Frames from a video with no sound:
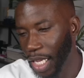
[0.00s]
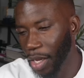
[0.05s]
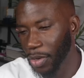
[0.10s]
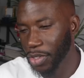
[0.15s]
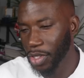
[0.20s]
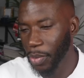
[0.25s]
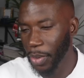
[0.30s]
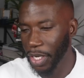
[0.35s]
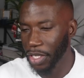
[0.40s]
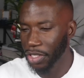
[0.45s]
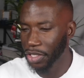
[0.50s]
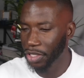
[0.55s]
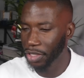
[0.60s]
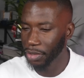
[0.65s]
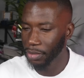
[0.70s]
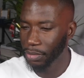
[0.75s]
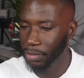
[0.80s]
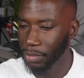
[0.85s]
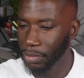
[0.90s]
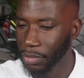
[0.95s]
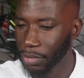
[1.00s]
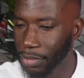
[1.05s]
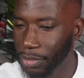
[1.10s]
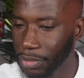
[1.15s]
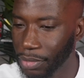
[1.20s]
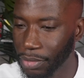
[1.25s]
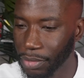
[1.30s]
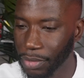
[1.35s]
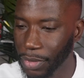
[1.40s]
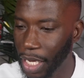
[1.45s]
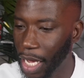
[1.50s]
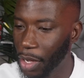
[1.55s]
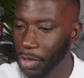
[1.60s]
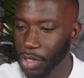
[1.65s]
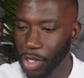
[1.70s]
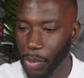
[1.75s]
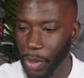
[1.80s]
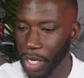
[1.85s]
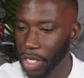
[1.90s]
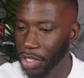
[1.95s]
El's the witch. El's
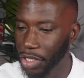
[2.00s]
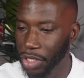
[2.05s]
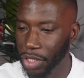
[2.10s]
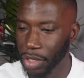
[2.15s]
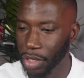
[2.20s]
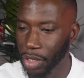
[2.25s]
the witch,